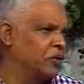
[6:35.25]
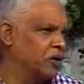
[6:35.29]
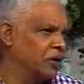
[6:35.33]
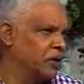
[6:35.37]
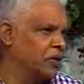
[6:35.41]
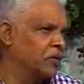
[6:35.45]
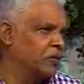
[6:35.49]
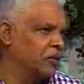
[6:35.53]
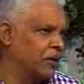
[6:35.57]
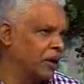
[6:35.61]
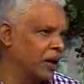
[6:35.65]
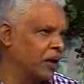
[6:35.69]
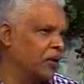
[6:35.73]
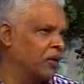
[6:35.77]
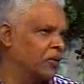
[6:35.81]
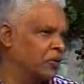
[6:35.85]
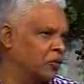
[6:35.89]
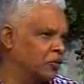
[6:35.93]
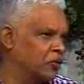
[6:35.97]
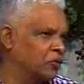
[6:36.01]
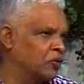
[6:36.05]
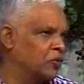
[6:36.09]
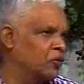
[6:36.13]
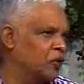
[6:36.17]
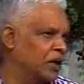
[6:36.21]
You know, you
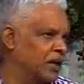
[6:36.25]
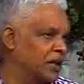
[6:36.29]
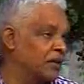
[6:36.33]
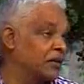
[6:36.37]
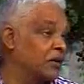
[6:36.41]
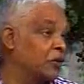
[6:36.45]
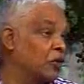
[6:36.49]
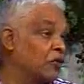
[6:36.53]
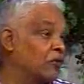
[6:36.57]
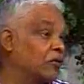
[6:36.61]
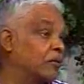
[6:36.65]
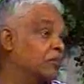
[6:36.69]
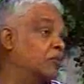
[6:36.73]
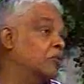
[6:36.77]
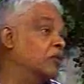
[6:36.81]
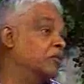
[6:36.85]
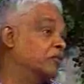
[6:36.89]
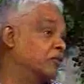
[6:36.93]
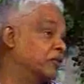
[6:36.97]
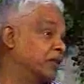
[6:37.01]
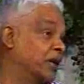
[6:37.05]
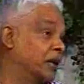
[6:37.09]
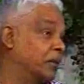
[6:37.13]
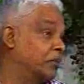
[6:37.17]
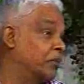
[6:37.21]
cannot do anything overboard
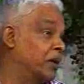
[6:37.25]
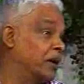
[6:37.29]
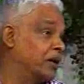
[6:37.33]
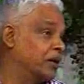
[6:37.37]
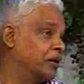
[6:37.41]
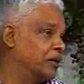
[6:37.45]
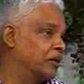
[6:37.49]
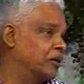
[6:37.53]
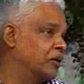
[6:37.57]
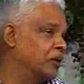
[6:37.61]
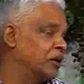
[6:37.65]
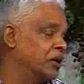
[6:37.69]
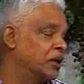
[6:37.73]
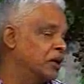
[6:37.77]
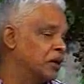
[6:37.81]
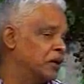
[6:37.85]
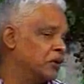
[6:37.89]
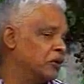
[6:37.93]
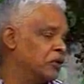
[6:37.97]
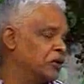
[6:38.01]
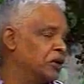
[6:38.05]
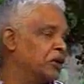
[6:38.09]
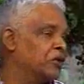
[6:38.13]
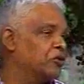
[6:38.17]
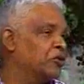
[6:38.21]
for that matter. You know,
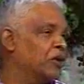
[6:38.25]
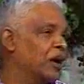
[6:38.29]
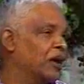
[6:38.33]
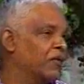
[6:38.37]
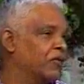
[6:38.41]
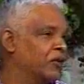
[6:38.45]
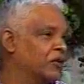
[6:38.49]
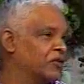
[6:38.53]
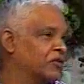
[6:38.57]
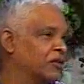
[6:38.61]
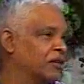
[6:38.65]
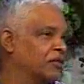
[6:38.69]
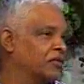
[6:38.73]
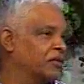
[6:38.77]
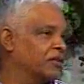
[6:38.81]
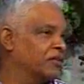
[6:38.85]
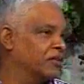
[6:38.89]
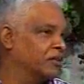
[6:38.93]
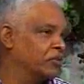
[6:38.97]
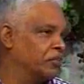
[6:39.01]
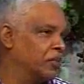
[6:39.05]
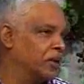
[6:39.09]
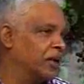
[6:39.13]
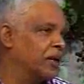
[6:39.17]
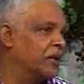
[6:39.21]
you need to have yourself
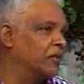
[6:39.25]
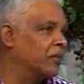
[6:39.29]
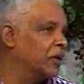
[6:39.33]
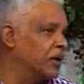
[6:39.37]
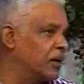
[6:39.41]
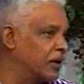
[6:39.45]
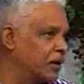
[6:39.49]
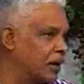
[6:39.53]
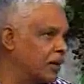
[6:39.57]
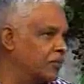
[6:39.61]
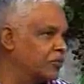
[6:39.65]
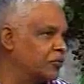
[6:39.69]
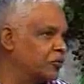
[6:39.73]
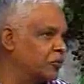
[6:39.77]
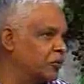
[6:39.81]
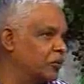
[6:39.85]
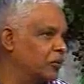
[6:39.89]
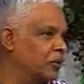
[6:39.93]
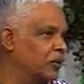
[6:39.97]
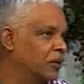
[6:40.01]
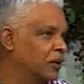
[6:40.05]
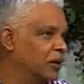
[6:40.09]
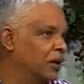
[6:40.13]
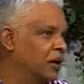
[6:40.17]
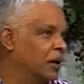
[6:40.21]
disciplined when it comes to
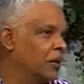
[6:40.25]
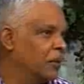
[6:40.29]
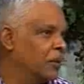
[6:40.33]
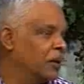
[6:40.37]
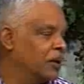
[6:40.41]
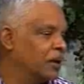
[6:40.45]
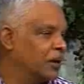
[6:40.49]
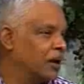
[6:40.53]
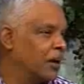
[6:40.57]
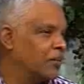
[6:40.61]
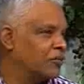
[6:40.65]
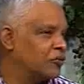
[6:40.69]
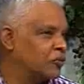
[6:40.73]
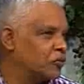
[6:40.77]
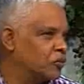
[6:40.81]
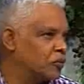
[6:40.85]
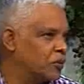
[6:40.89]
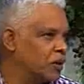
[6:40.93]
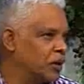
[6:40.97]
work, when it comes to